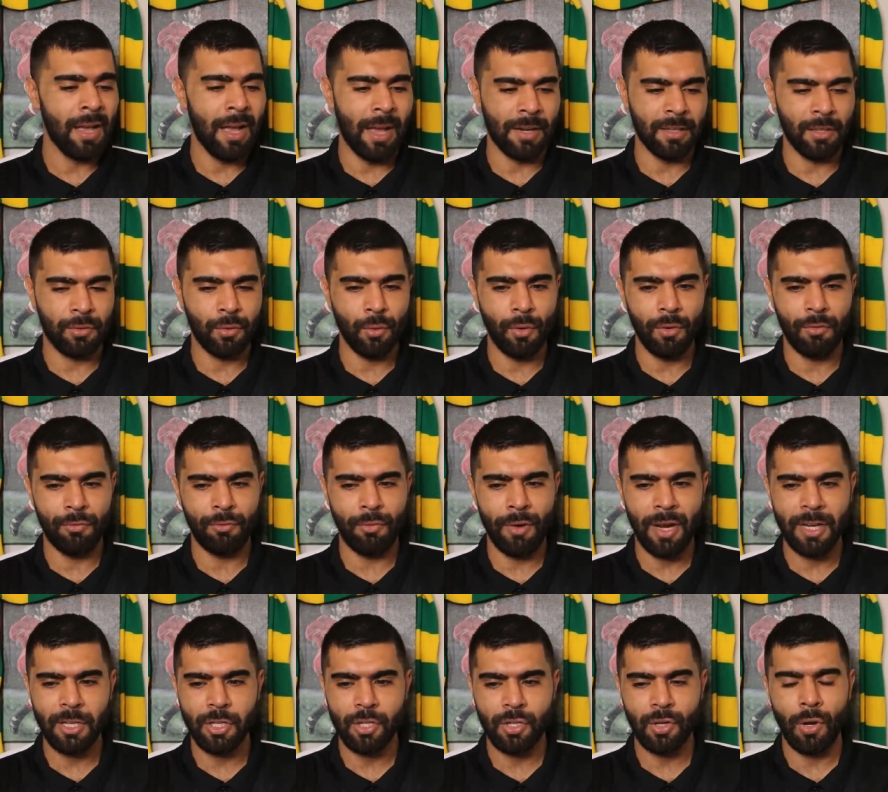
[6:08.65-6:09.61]
And I thought
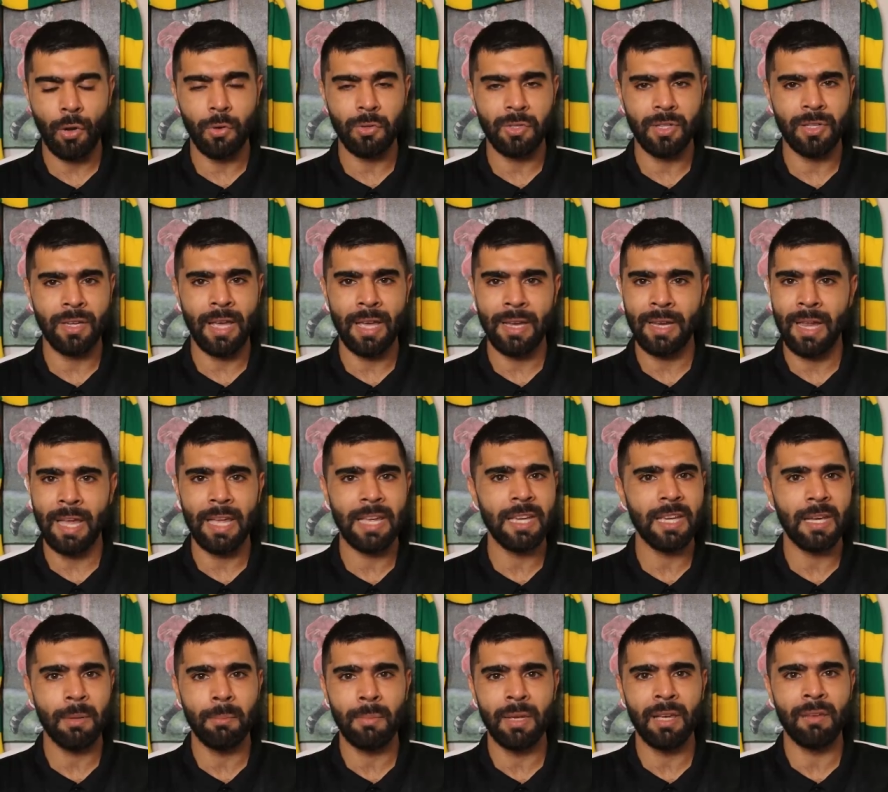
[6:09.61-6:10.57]
Fred showed today that he
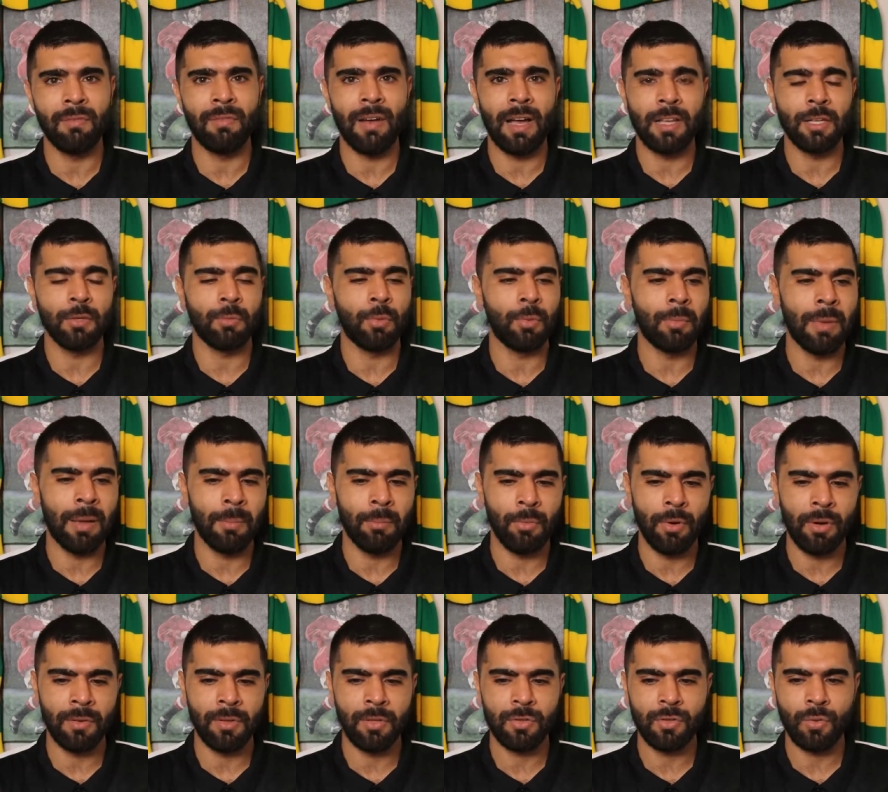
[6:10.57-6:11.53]
can be a valuable
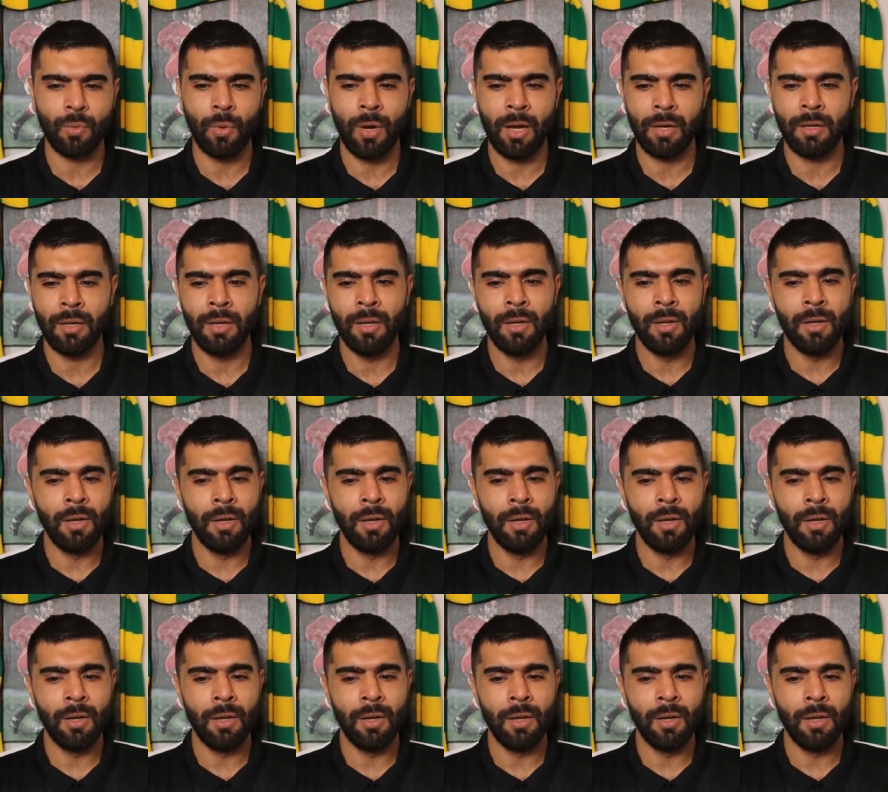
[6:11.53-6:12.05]
member of the squad